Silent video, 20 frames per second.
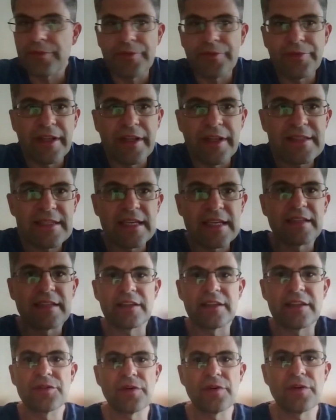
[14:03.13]
let's say
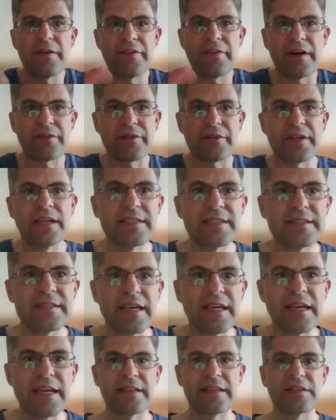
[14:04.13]
that you have a real
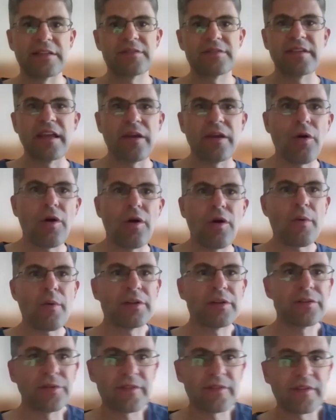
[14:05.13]
estate and you say, oh, I
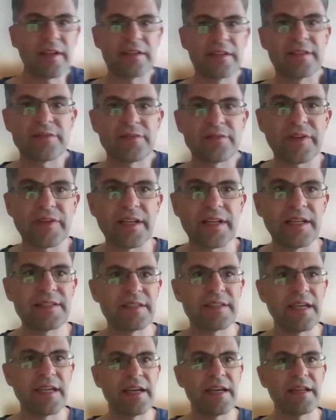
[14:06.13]
want to sell this real
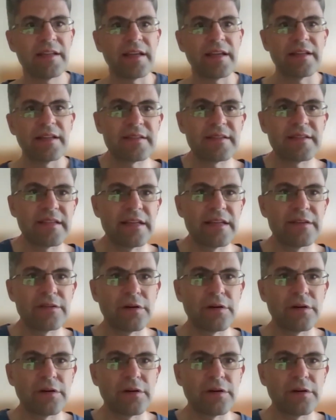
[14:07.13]
estate. And instead